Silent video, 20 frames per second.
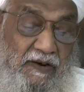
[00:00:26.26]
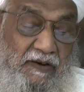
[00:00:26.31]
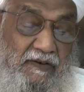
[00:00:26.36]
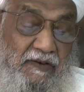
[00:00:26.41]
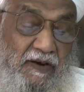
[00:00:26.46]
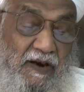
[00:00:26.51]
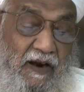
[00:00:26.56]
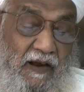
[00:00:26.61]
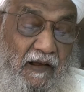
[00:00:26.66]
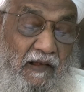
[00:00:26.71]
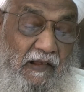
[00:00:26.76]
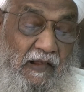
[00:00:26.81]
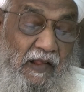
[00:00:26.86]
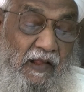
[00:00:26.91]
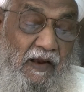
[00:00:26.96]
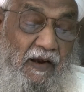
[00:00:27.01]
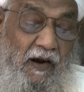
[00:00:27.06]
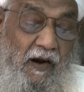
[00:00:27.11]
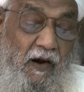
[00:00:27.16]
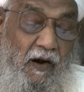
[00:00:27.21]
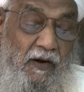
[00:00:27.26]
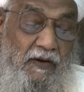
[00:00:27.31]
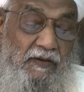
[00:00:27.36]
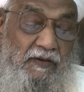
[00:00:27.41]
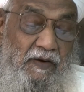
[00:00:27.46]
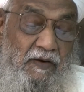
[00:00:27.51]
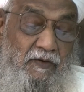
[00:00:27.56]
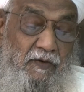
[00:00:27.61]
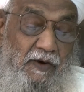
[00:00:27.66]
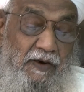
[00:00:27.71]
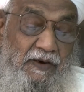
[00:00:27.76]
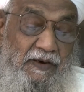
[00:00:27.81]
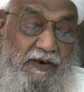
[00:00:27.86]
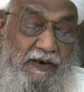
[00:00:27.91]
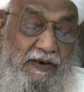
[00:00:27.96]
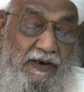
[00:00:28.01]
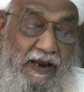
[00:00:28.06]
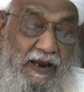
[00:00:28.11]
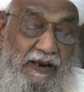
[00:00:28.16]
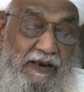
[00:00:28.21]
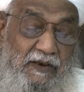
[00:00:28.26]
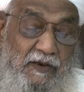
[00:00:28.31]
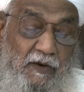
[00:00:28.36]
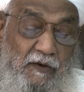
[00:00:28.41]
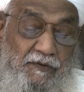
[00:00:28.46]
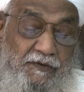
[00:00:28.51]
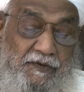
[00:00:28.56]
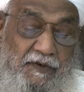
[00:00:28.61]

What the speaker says: Hijrah on the 29th of